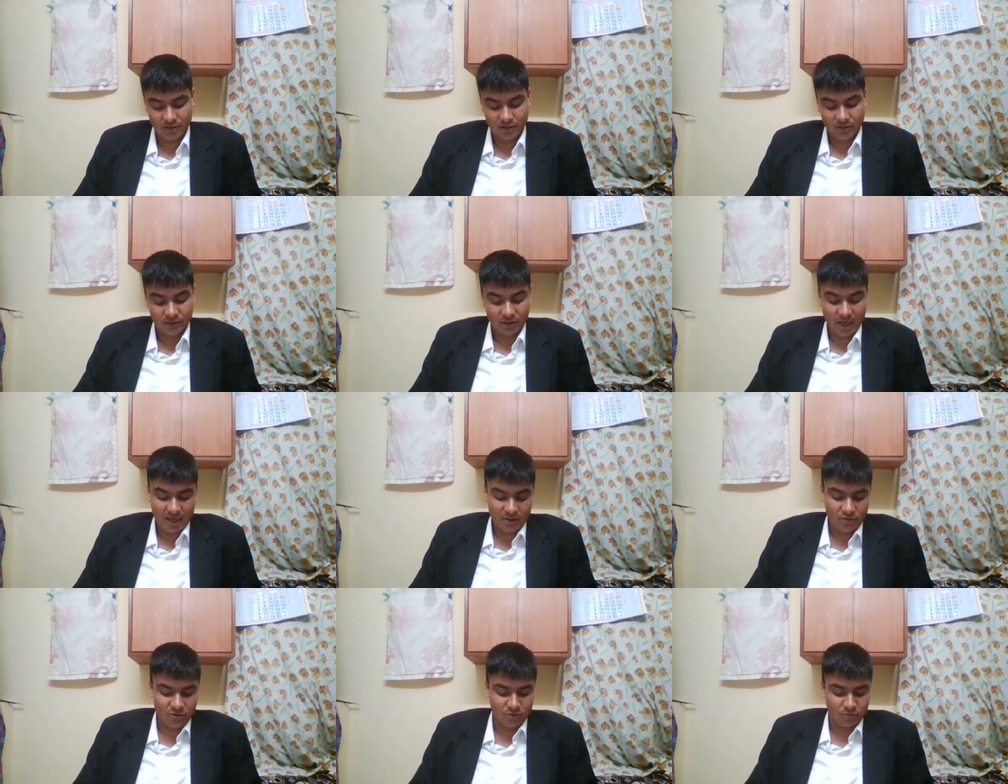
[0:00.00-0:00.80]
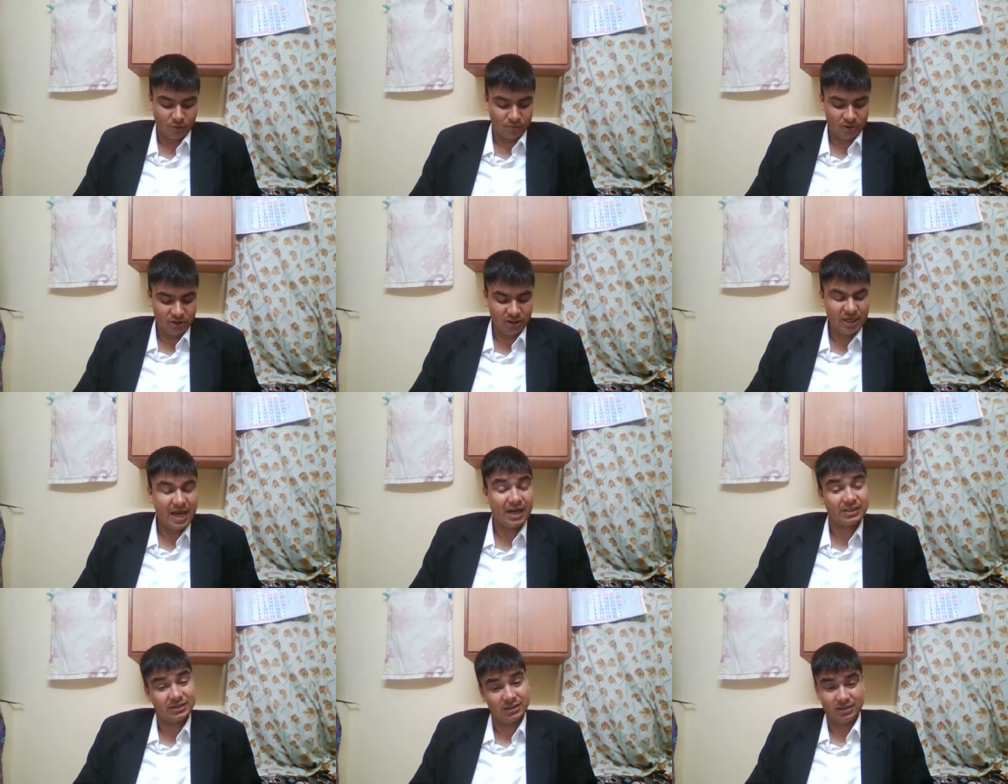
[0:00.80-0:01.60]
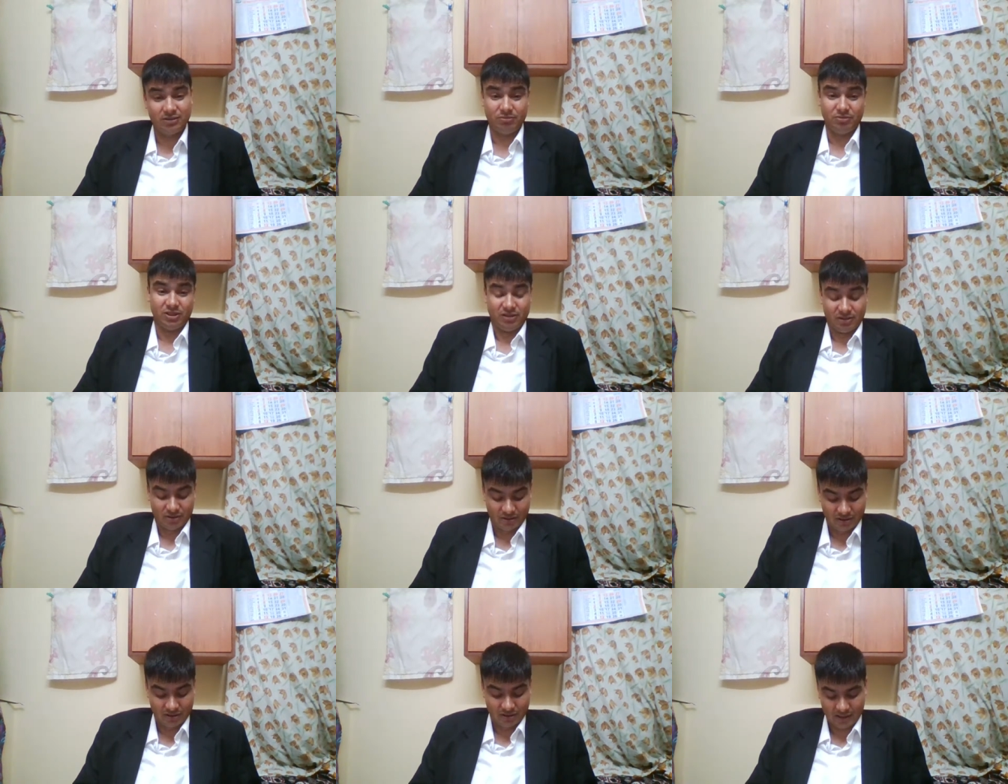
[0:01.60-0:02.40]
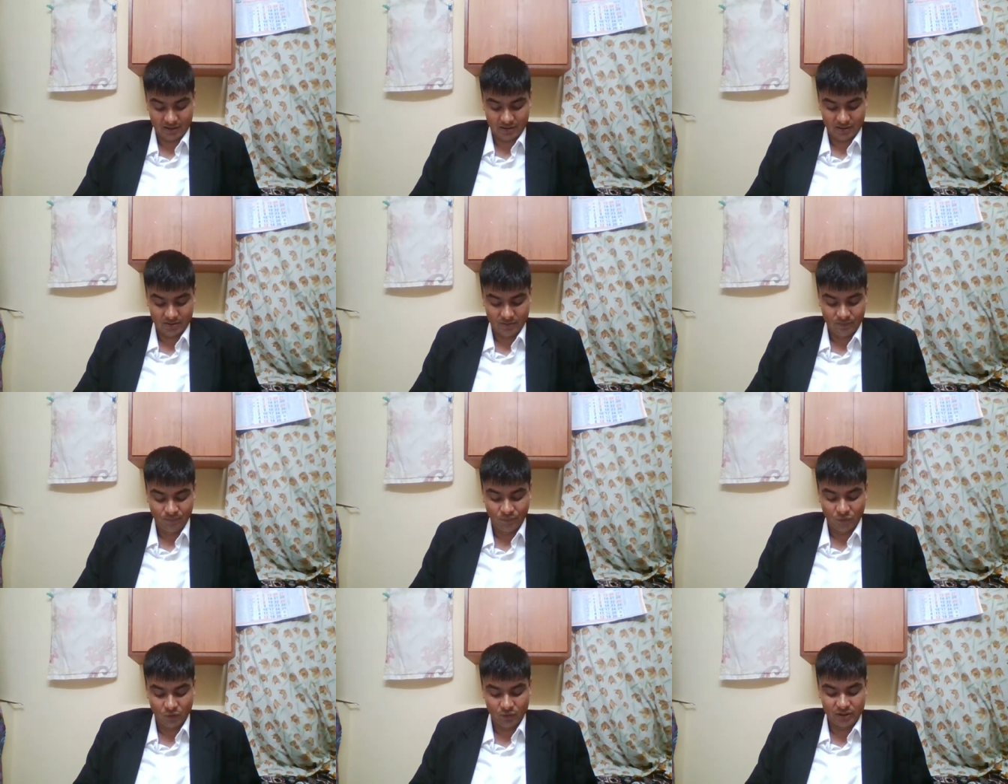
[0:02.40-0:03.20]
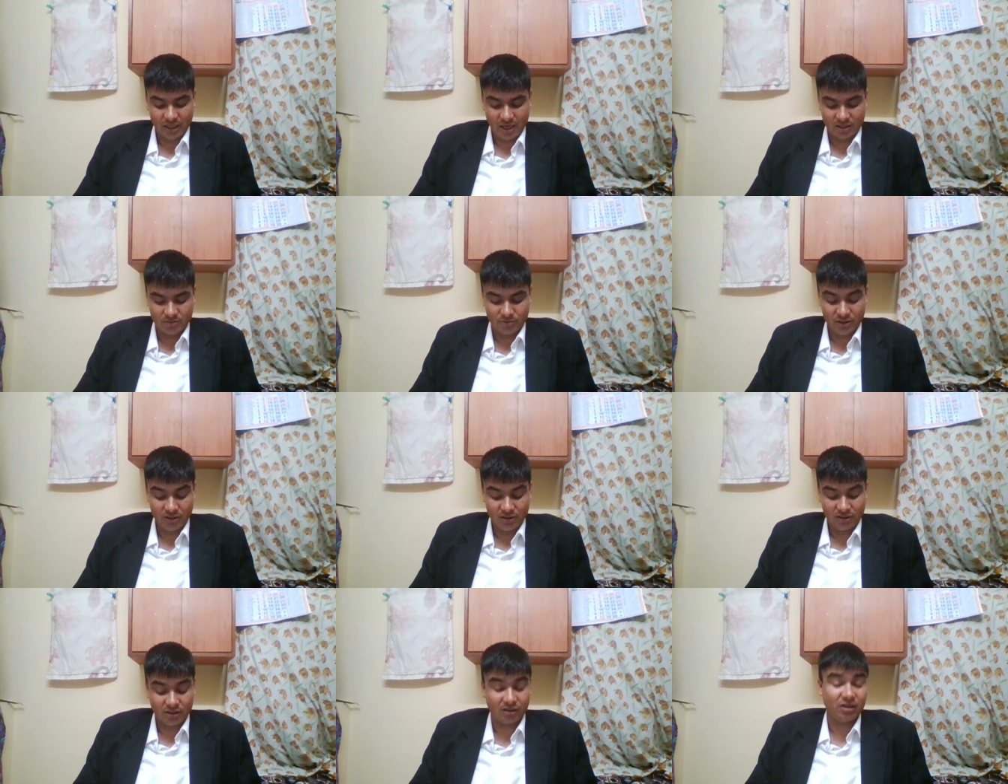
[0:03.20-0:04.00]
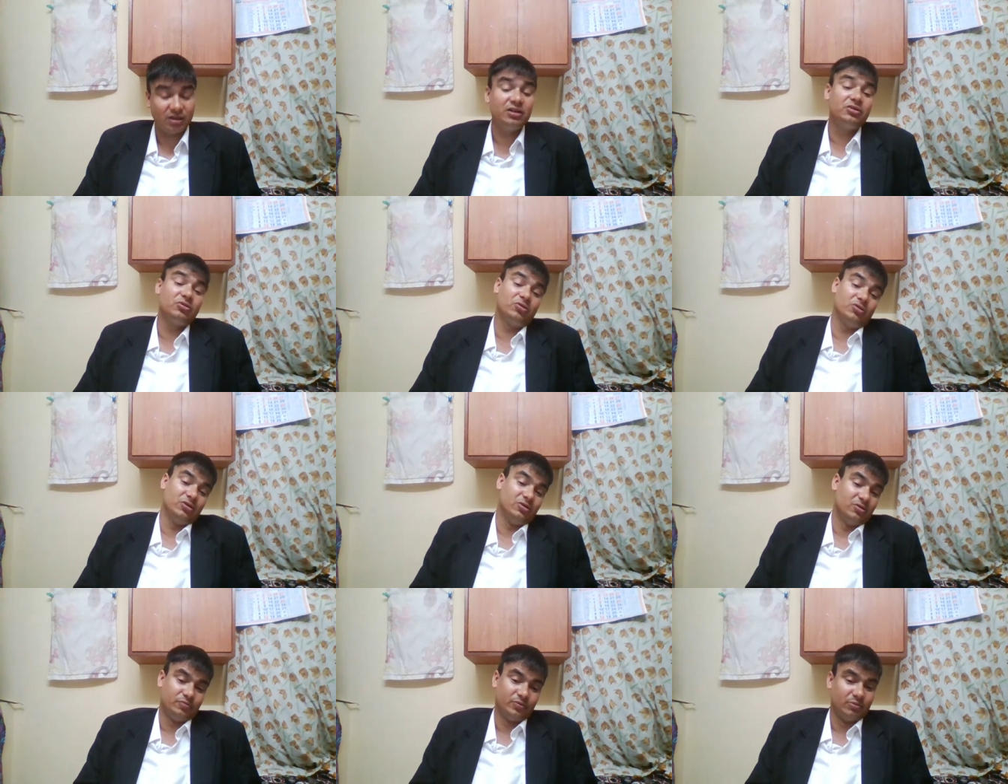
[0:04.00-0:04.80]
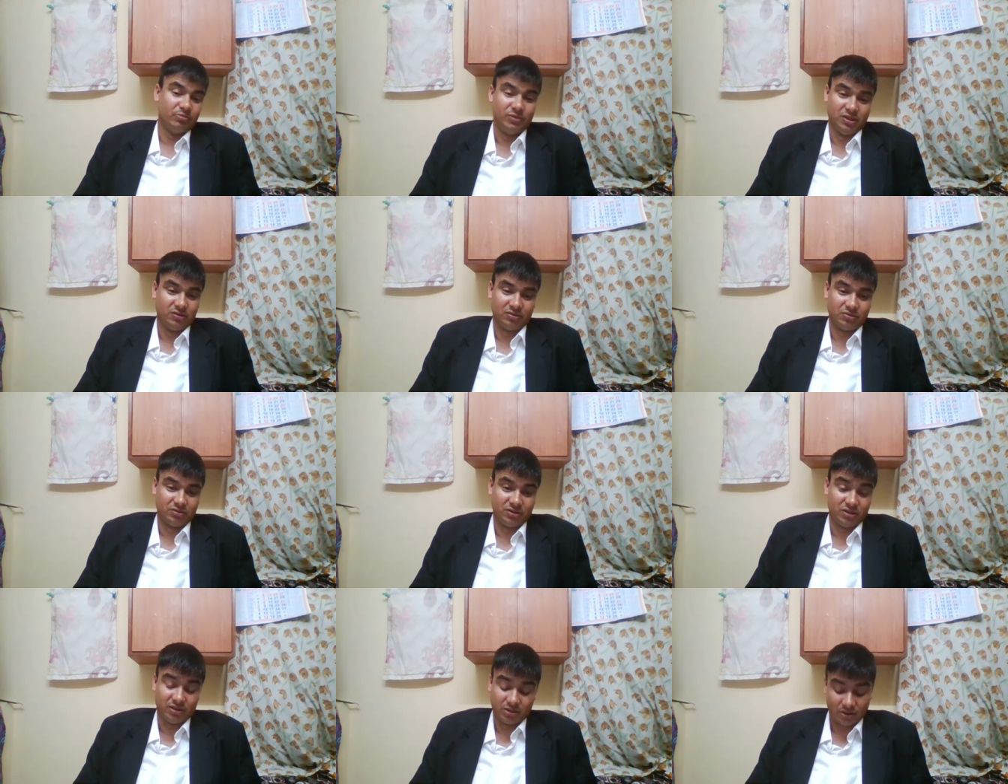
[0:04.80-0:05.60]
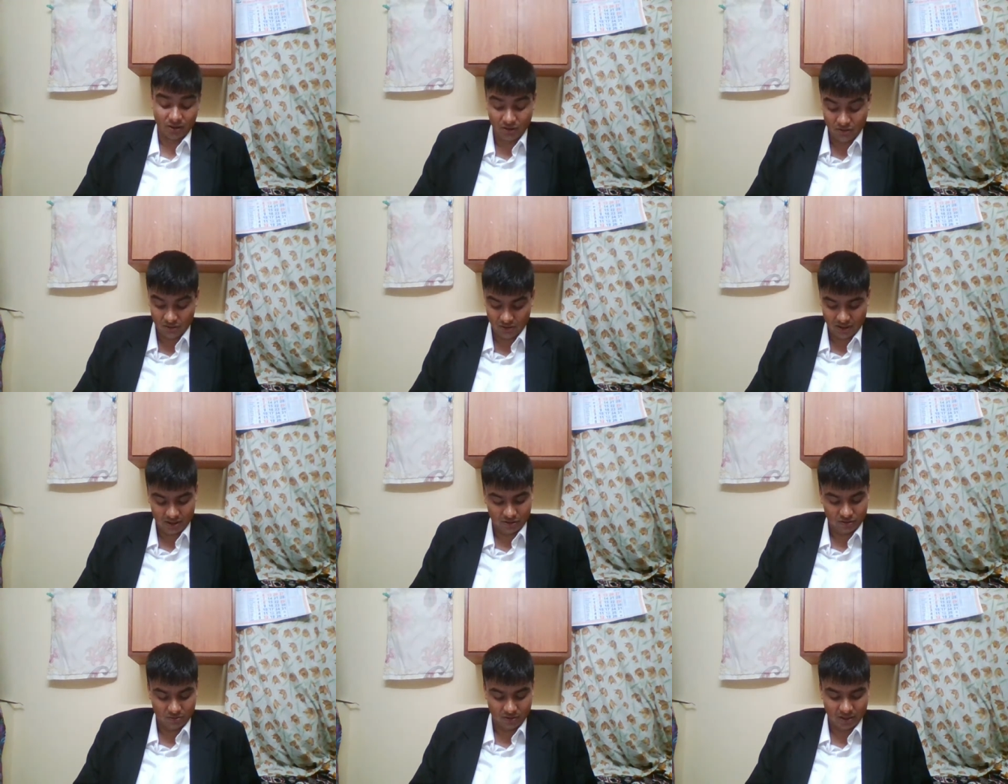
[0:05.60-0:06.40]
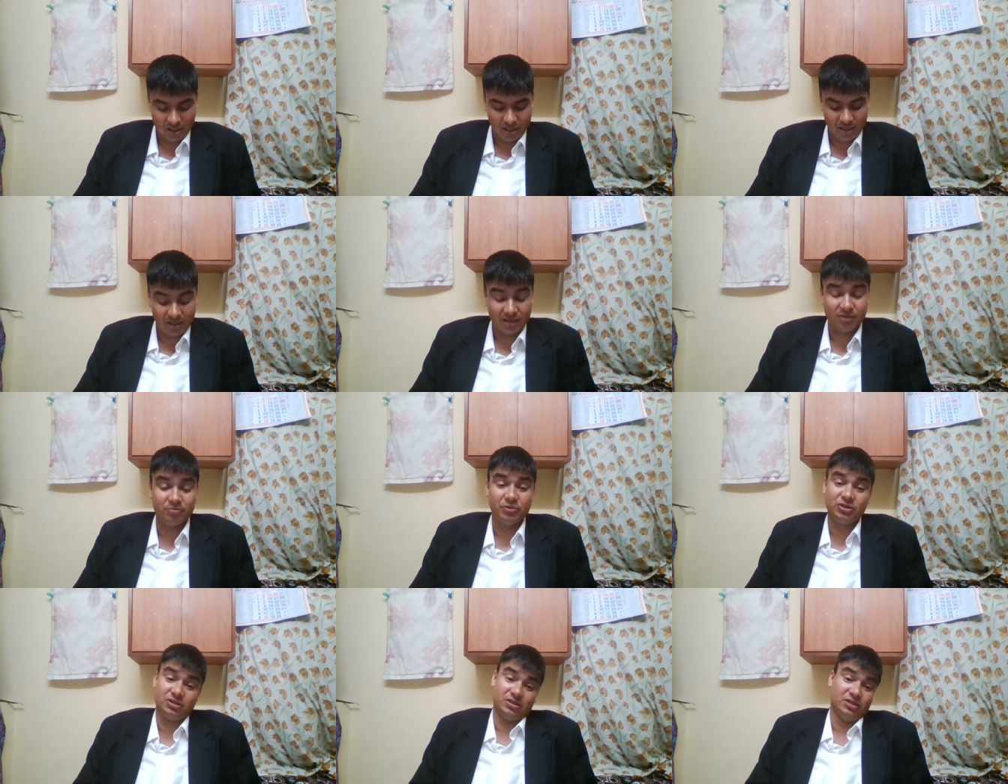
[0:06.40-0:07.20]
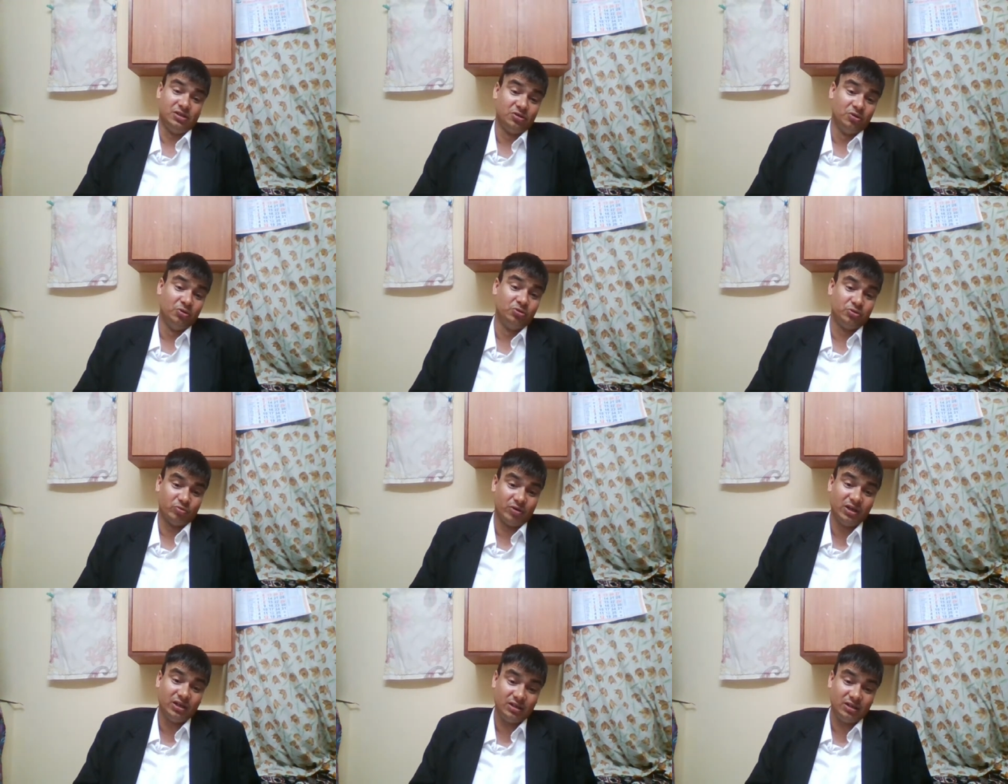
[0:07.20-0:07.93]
right to information accessible under the Act, which has been under control of public authority. The control has to be there, and which includes what?